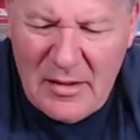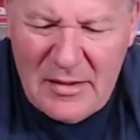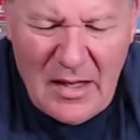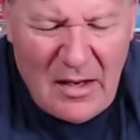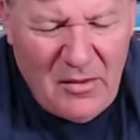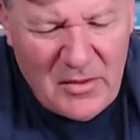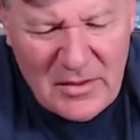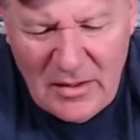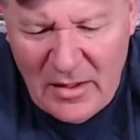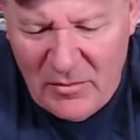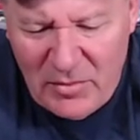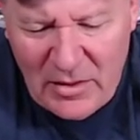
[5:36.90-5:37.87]
uh, um, I always
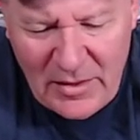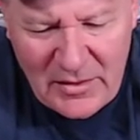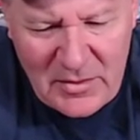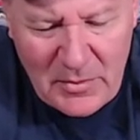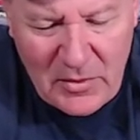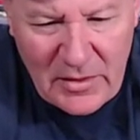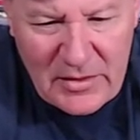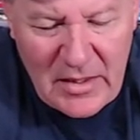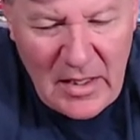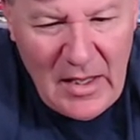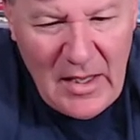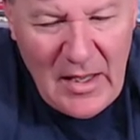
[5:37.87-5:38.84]
love playing sports.
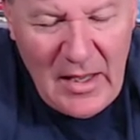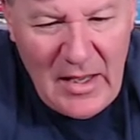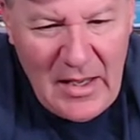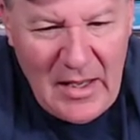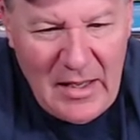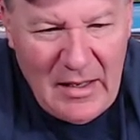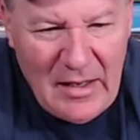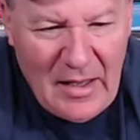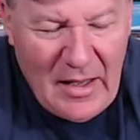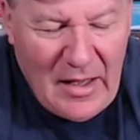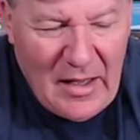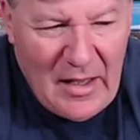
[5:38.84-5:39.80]
And
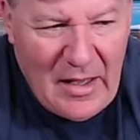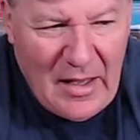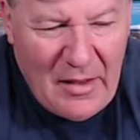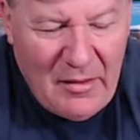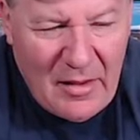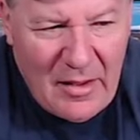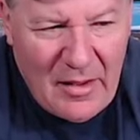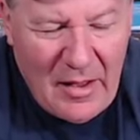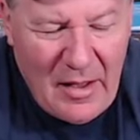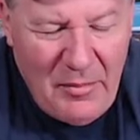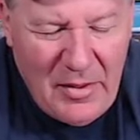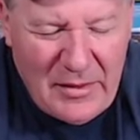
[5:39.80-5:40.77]
I,
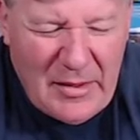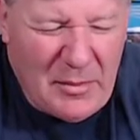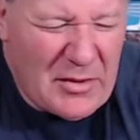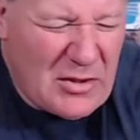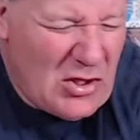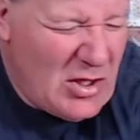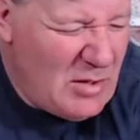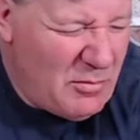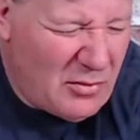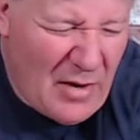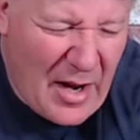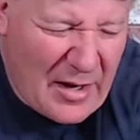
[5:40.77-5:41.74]
I picked up a cheap
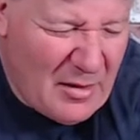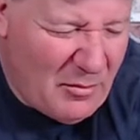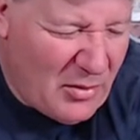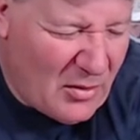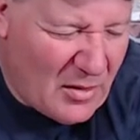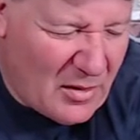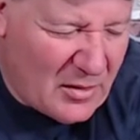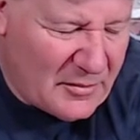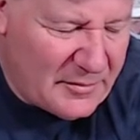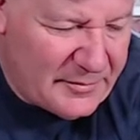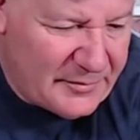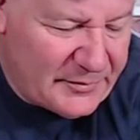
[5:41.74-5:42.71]
bracket ball
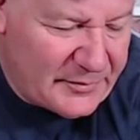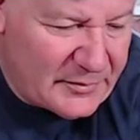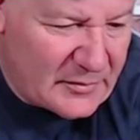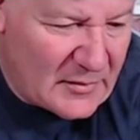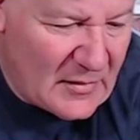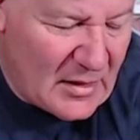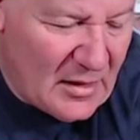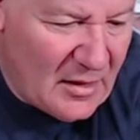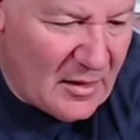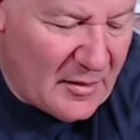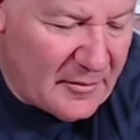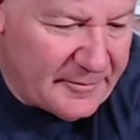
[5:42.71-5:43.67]

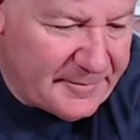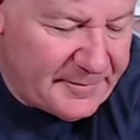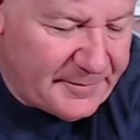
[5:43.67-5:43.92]
um,